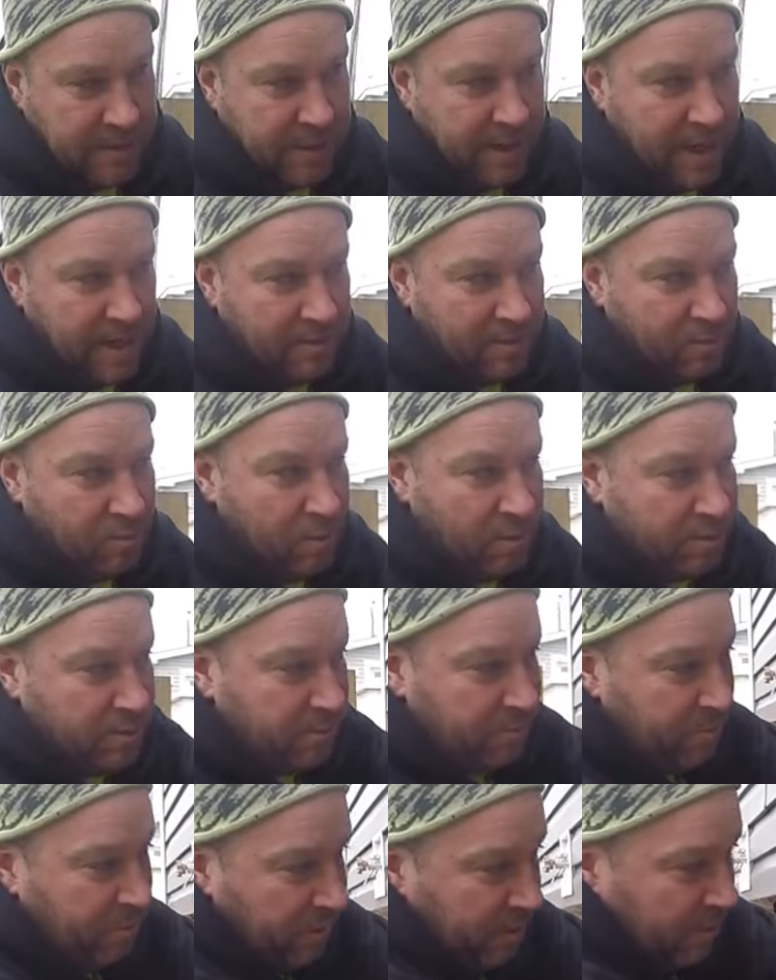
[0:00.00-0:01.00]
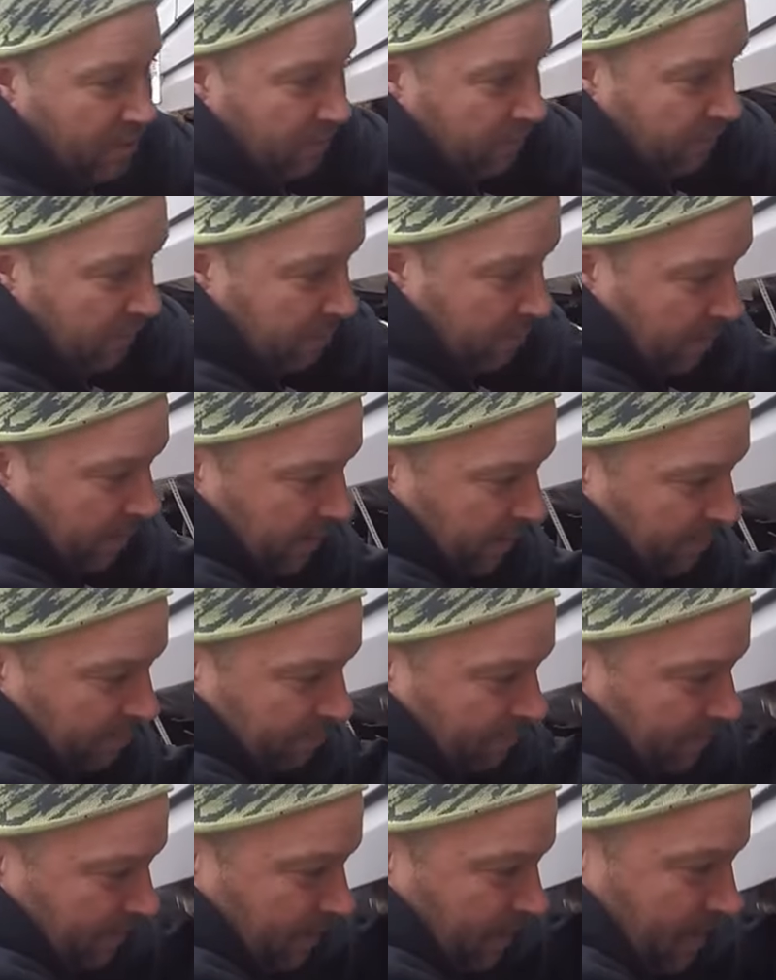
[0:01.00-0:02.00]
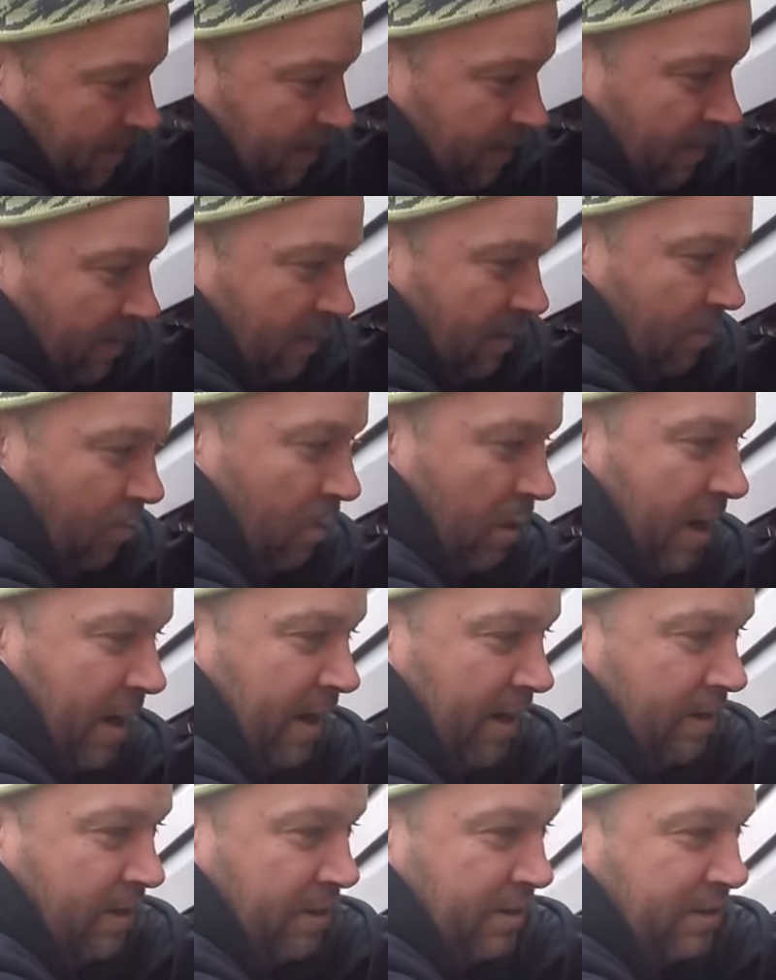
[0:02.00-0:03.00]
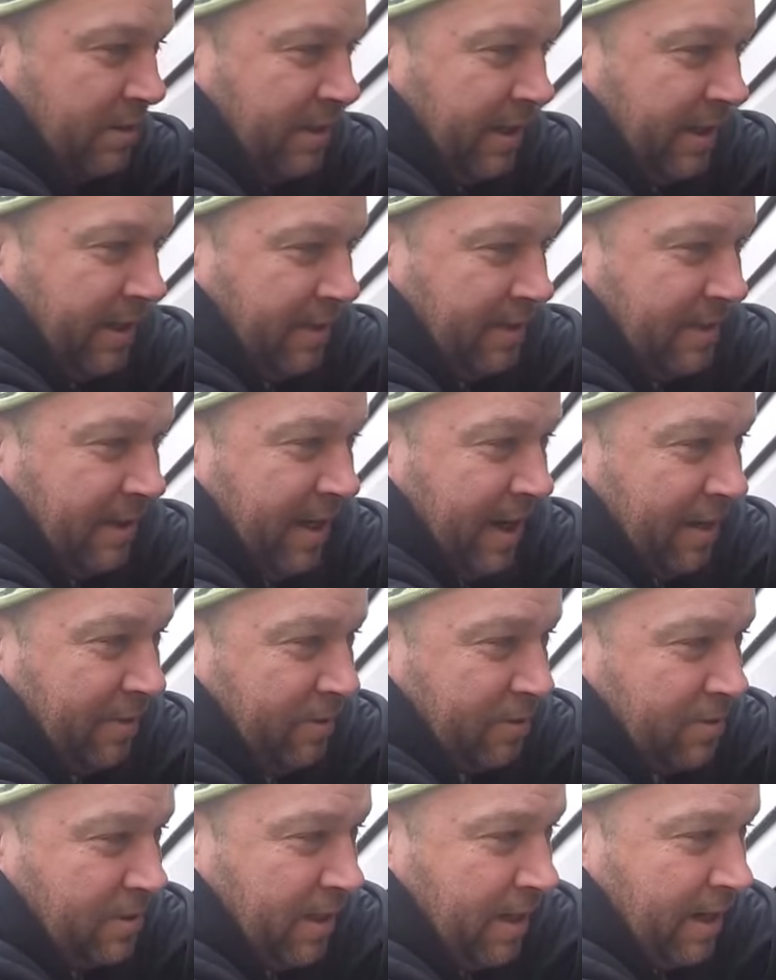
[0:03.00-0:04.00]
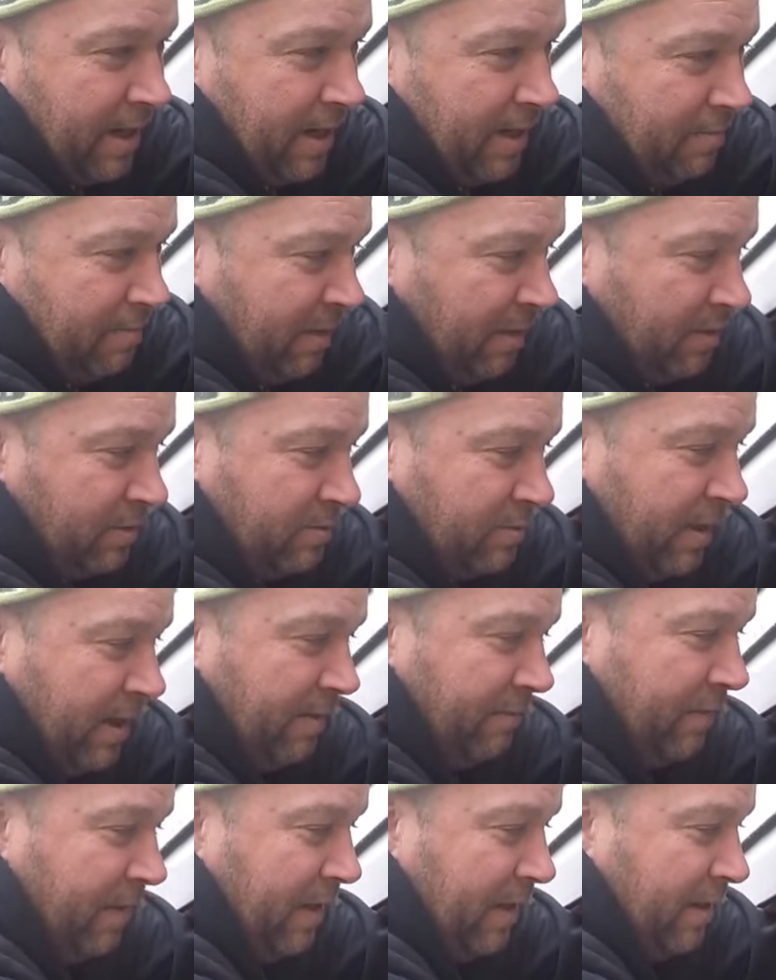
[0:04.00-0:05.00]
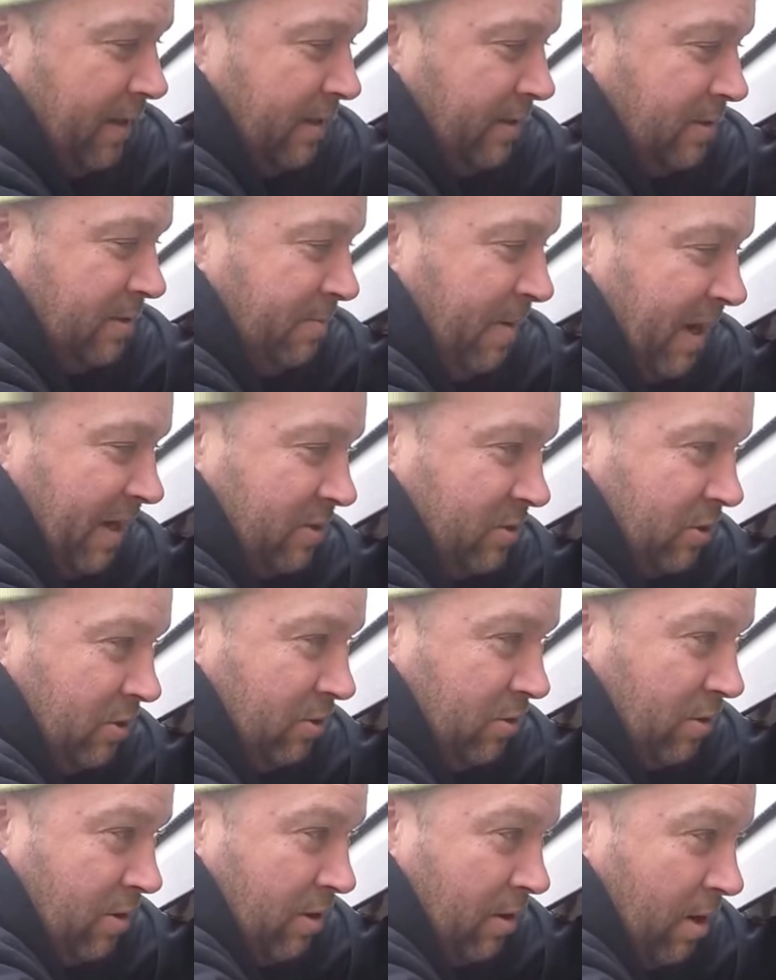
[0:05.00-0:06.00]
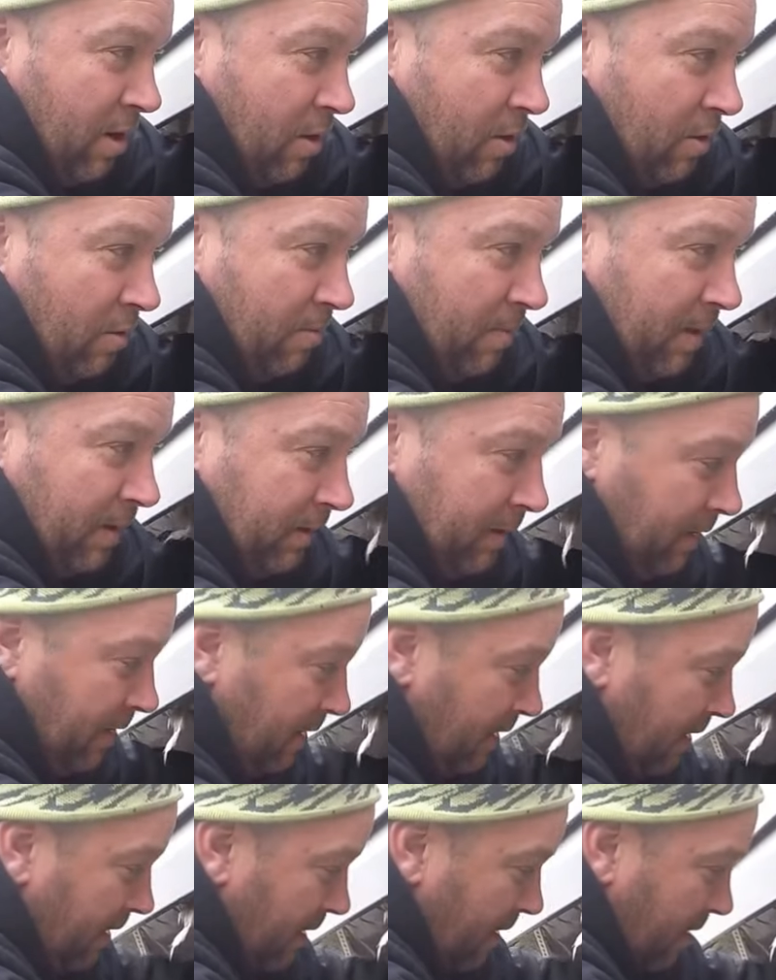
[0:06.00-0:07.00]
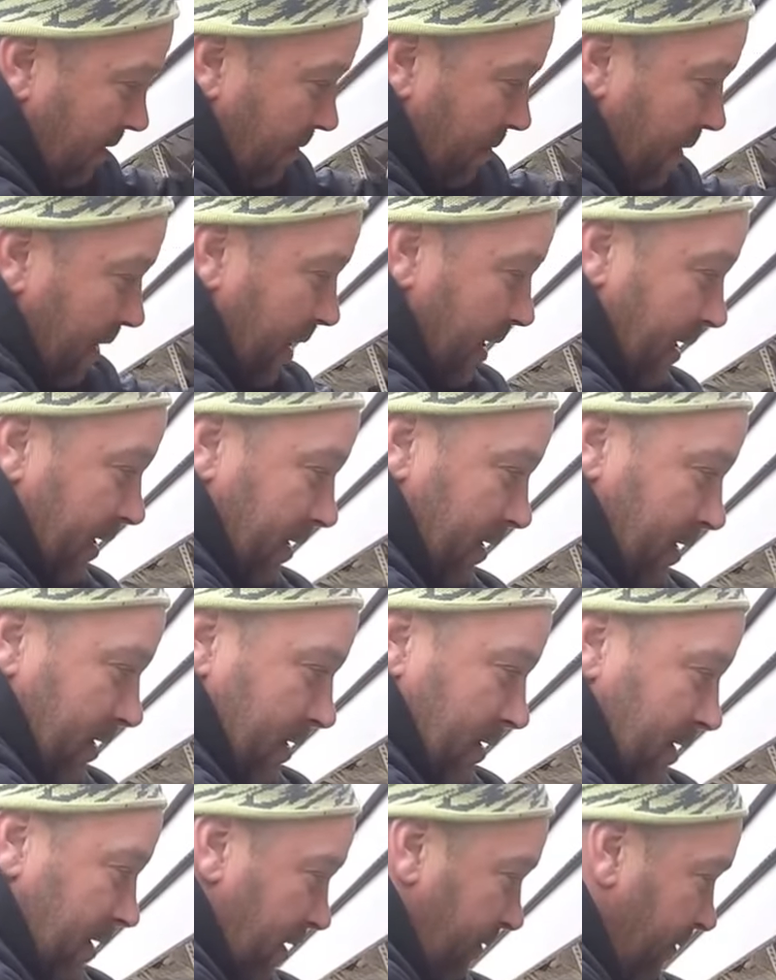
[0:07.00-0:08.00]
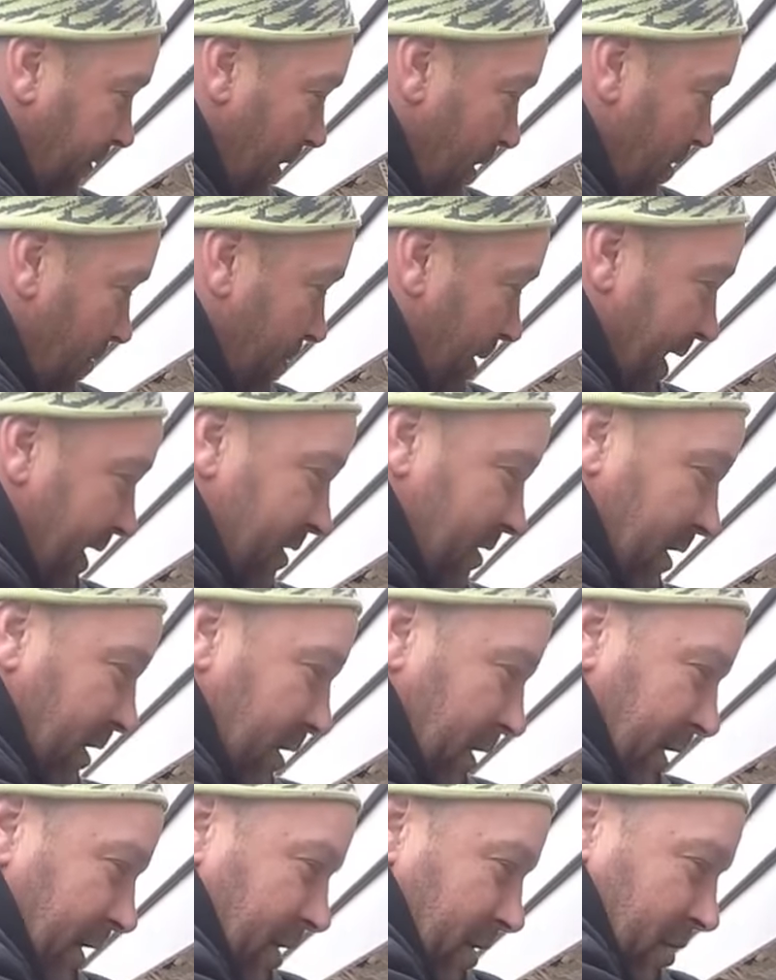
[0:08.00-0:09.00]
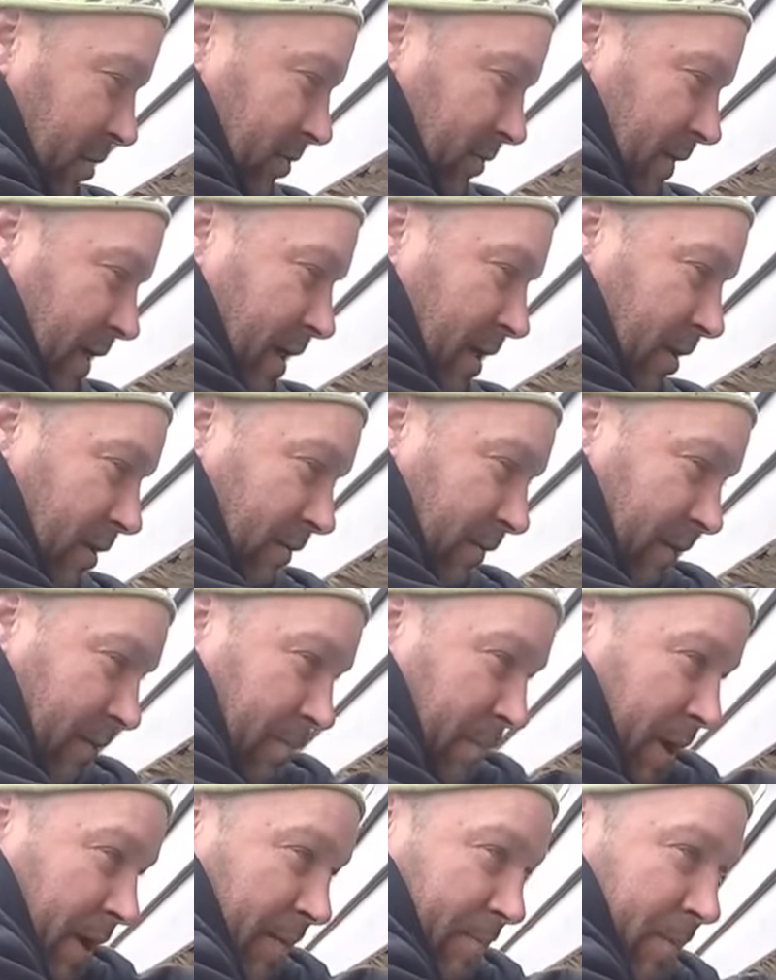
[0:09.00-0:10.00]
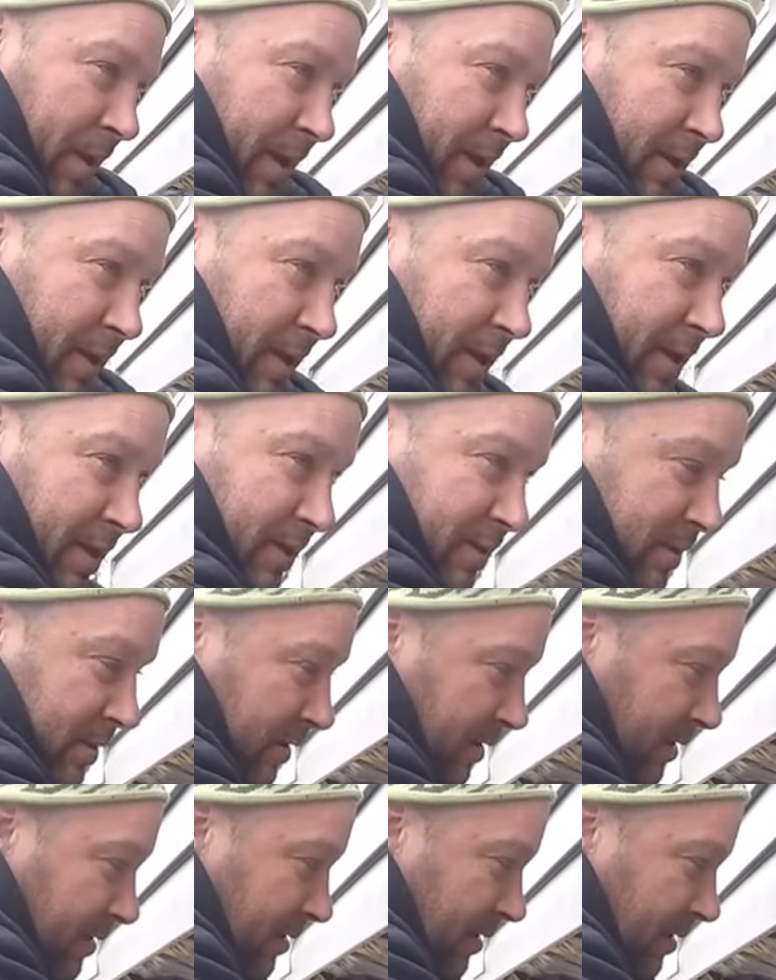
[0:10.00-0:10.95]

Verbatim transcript: together once you put it over the pipe. We're not going to stick it together today because we have to get an inspection on our home, but the foam basically goes right over the pipe like this.